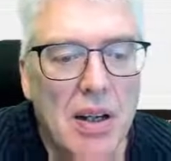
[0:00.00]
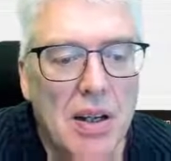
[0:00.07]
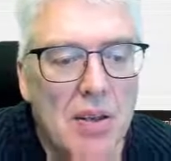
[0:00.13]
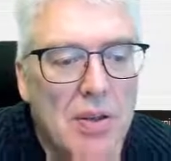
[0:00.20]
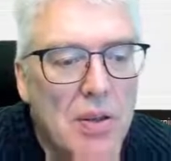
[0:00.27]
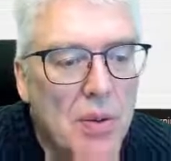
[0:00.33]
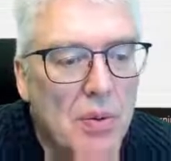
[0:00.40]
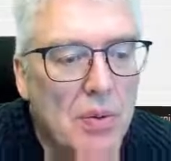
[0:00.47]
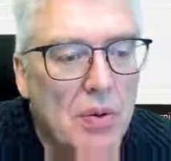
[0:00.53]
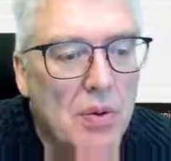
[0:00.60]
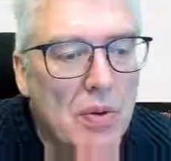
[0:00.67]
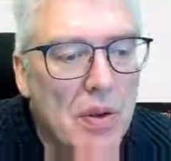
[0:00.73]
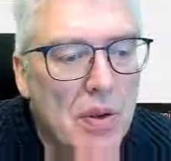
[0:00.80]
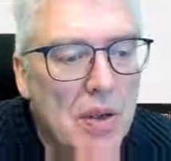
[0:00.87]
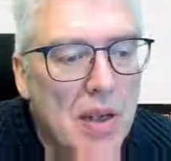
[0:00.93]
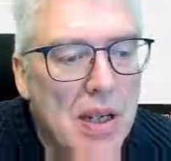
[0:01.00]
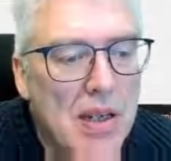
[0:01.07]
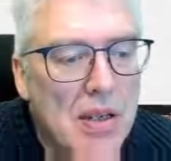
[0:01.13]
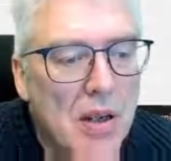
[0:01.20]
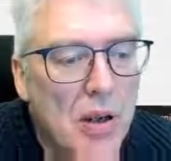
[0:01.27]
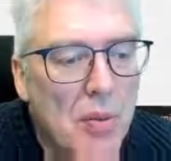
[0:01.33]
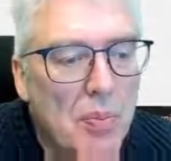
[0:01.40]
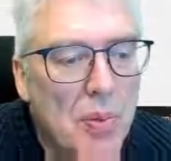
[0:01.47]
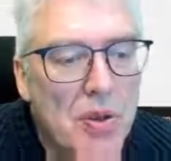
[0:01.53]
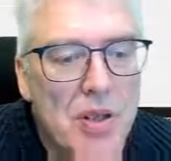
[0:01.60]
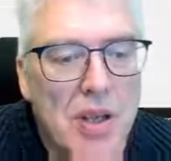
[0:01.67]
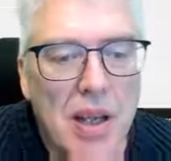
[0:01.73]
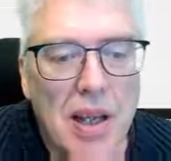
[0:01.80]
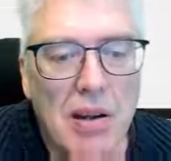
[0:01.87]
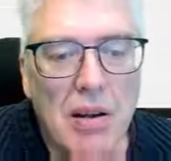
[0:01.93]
So these outputs here